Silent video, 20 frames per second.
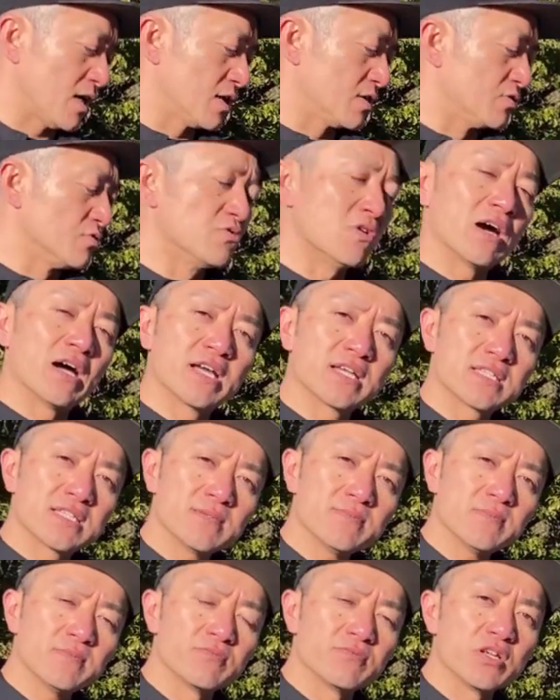new
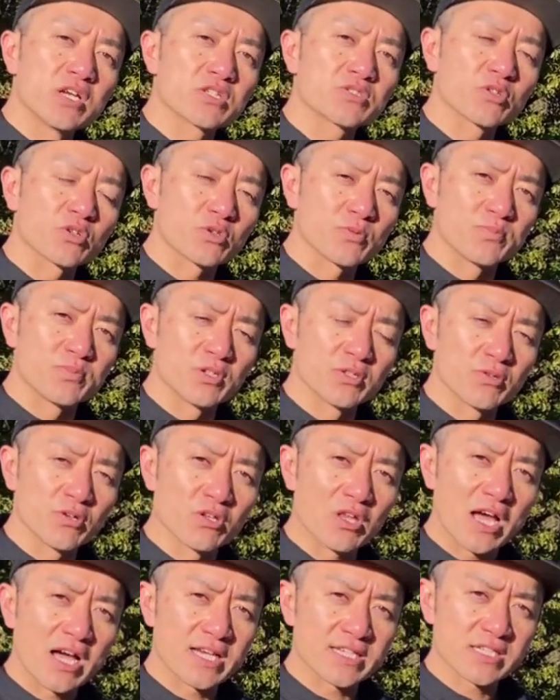item, REARSHOCK
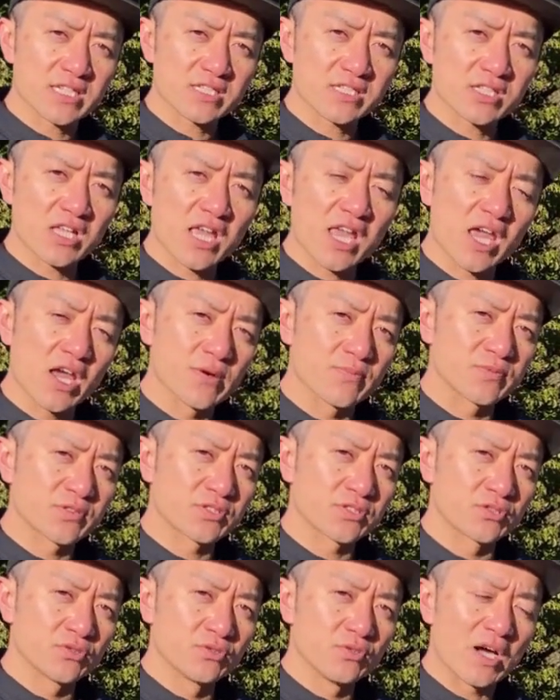preload adjuster,
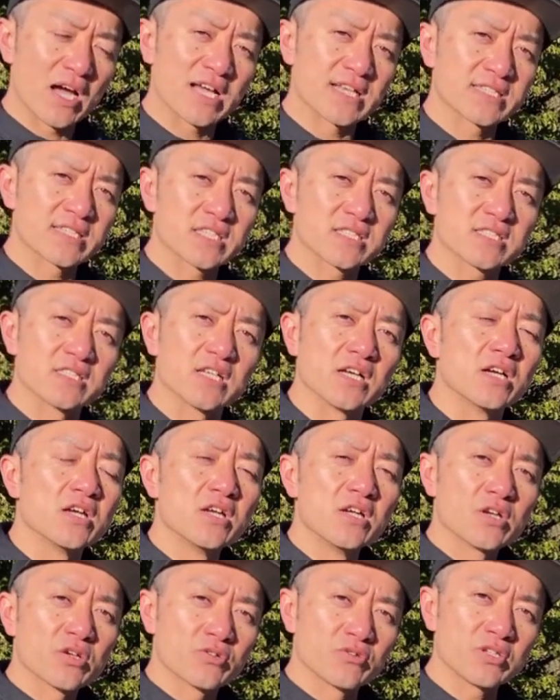helps you adjust the
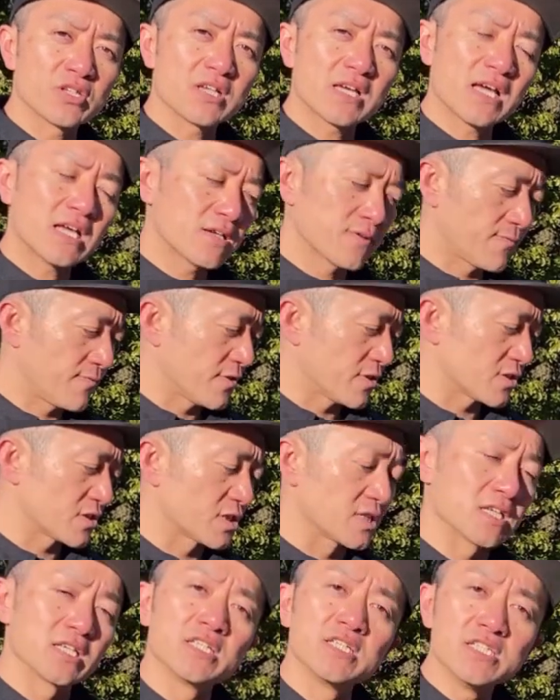quicker and
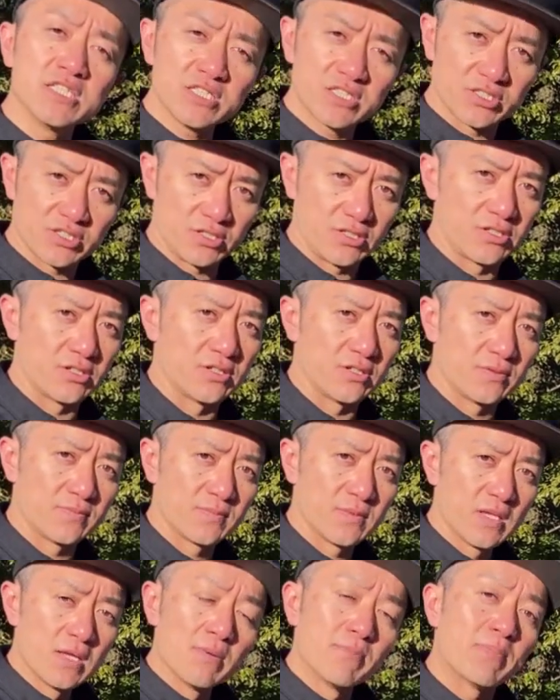faster, easier
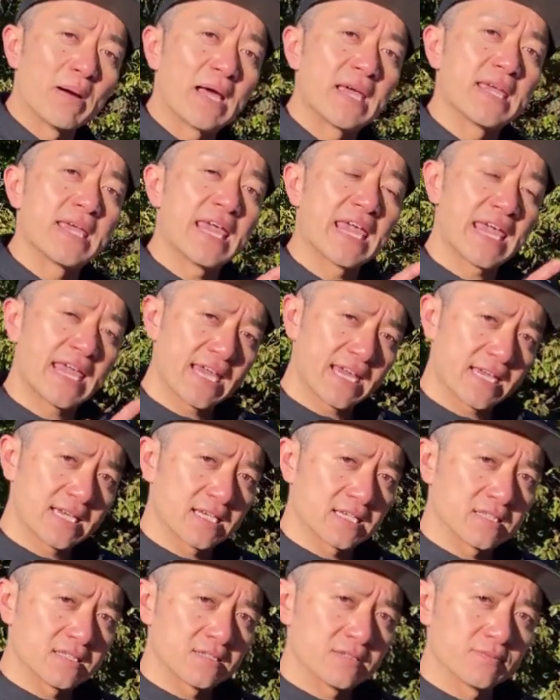by
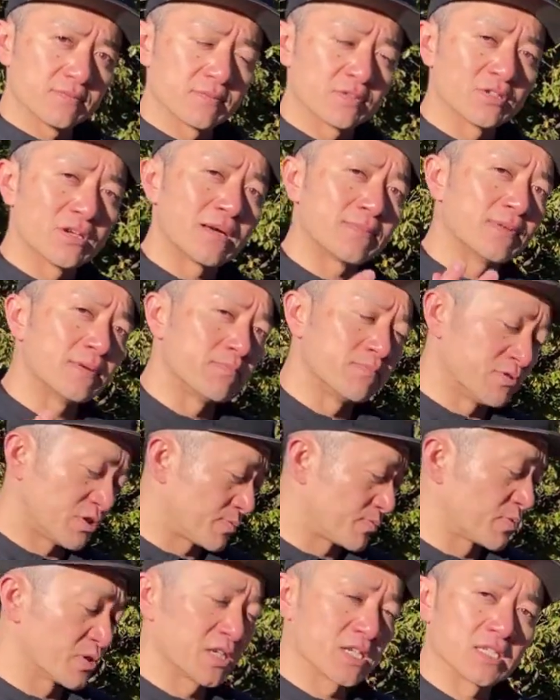hand. Grab the
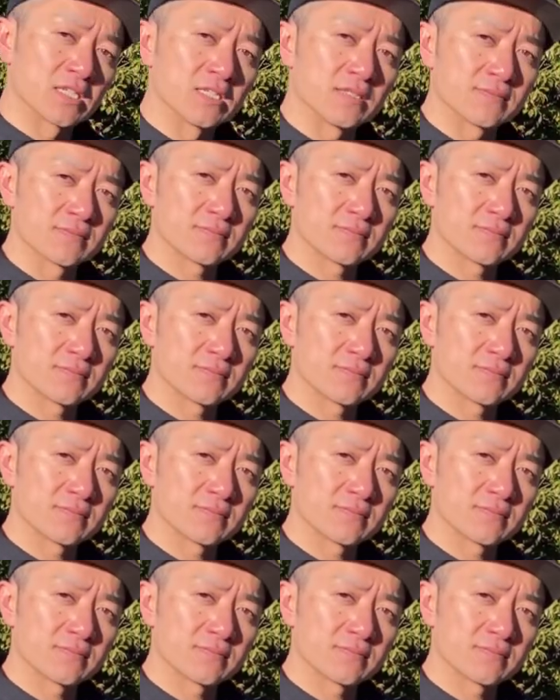spring.